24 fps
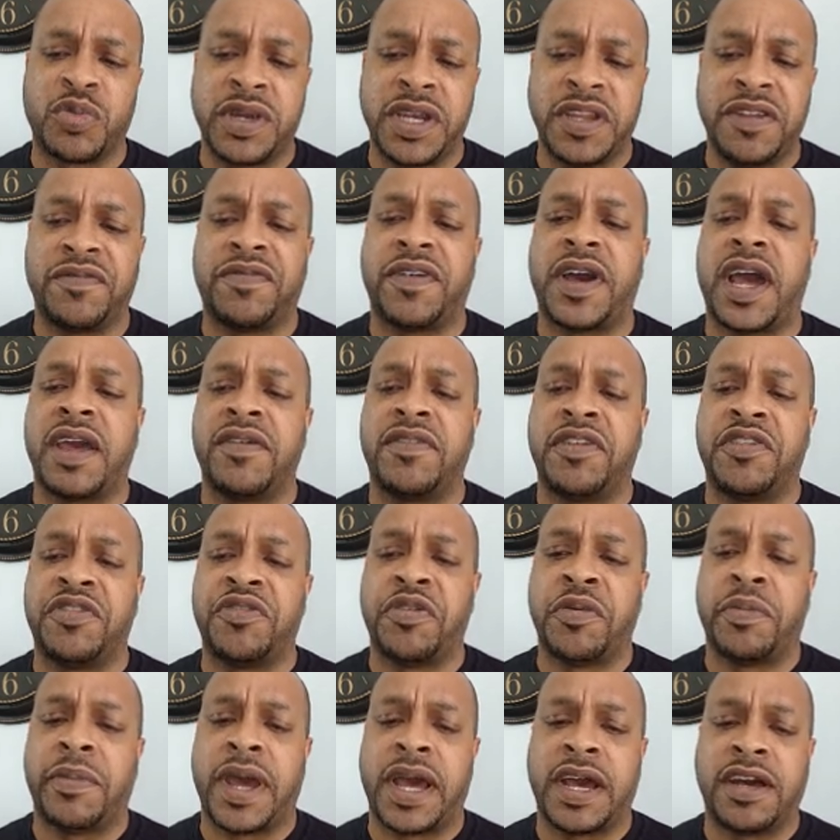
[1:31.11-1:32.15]

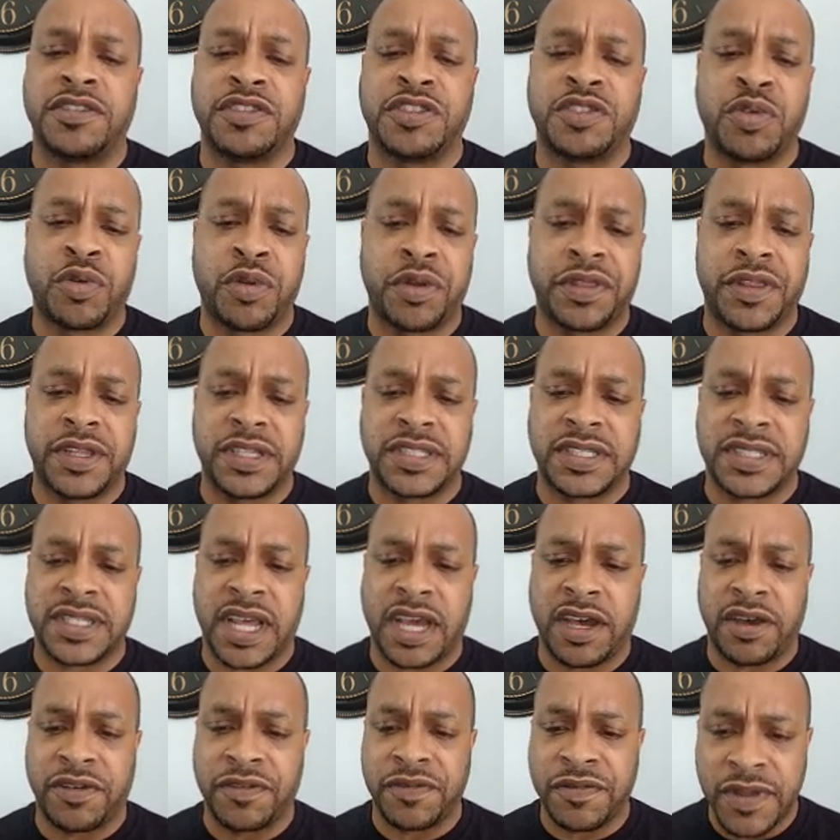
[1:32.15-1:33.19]
2,500 miles north and
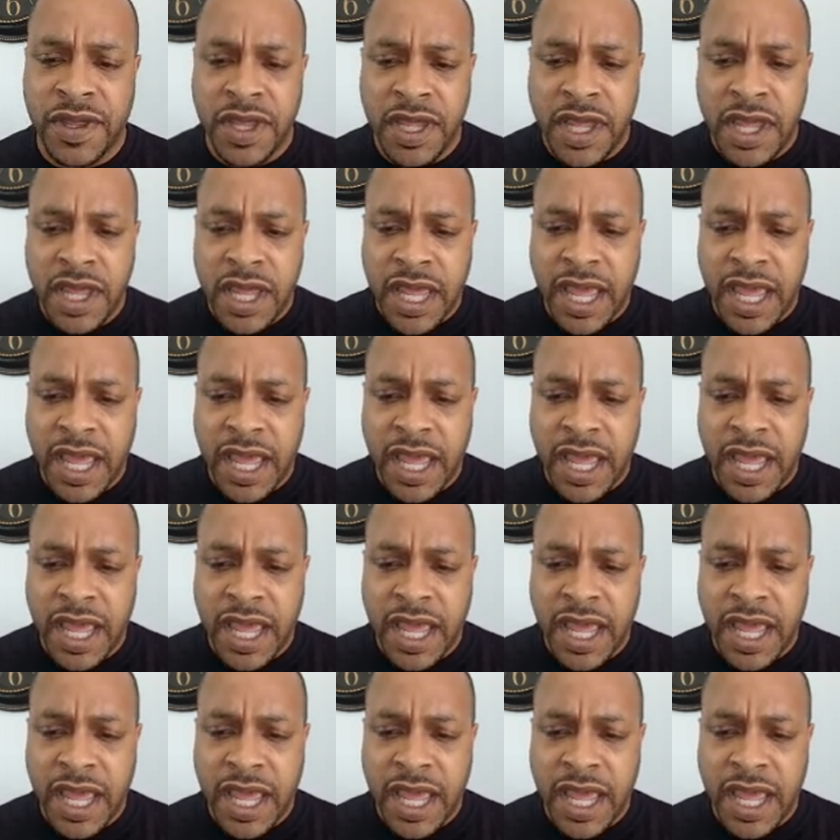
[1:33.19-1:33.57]
south.